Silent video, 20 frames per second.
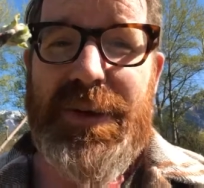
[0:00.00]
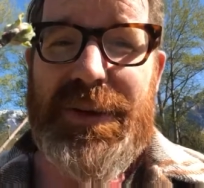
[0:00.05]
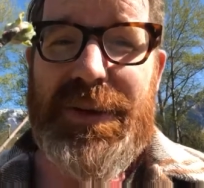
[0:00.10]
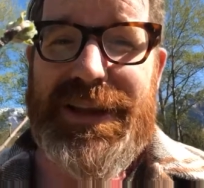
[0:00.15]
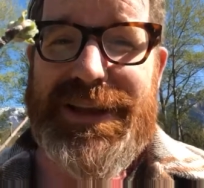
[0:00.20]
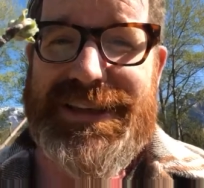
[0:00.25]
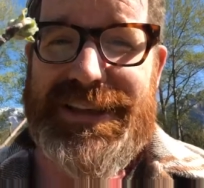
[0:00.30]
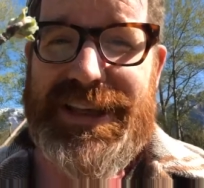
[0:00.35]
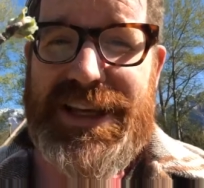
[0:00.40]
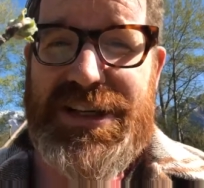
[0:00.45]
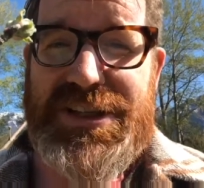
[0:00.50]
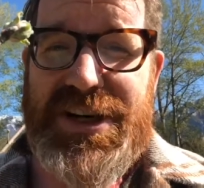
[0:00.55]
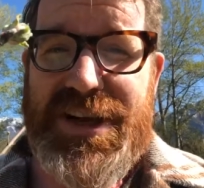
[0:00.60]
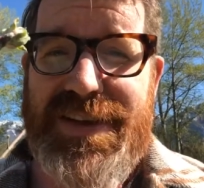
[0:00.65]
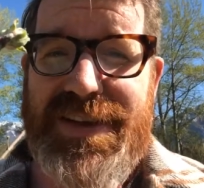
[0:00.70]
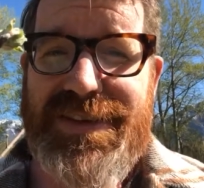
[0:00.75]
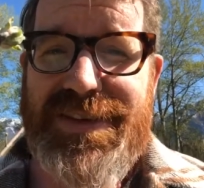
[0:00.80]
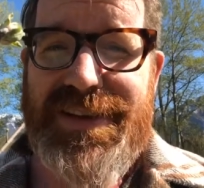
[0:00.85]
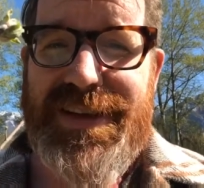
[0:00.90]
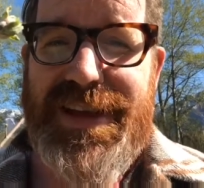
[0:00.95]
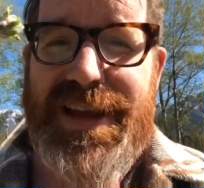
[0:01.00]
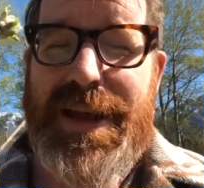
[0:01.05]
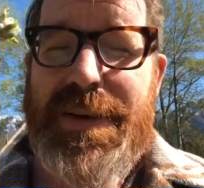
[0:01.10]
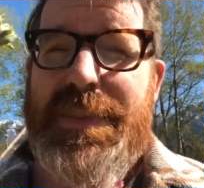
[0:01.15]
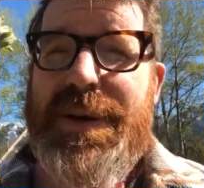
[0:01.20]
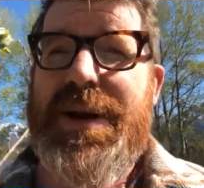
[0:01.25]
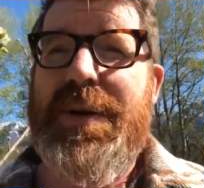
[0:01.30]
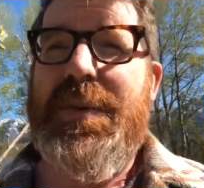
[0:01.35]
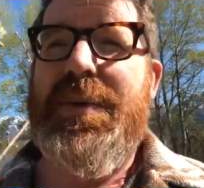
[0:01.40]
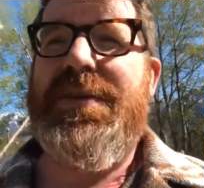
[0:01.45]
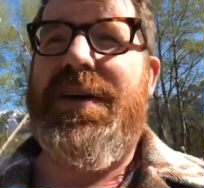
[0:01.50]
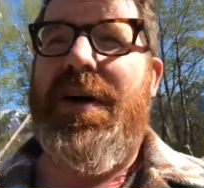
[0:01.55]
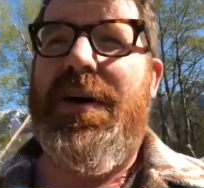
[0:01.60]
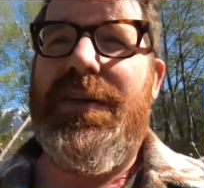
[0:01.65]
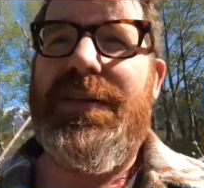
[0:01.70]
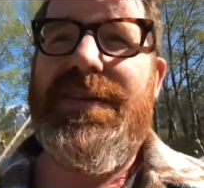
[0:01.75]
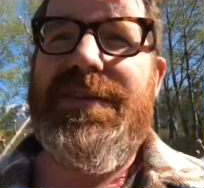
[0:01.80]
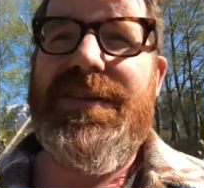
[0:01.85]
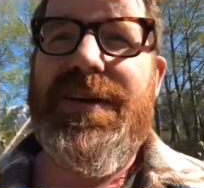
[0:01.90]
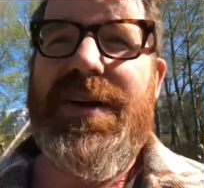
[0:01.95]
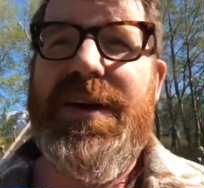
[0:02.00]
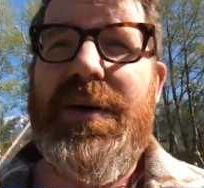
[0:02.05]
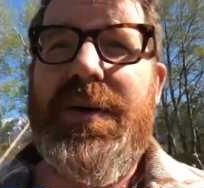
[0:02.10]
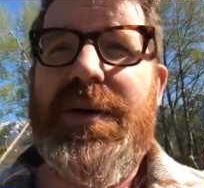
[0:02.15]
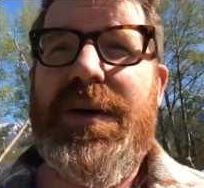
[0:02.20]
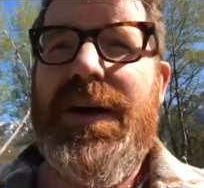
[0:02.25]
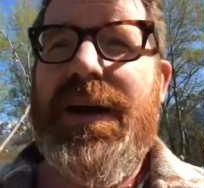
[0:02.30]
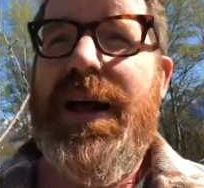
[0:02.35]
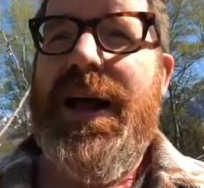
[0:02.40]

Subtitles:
delicious, but it was also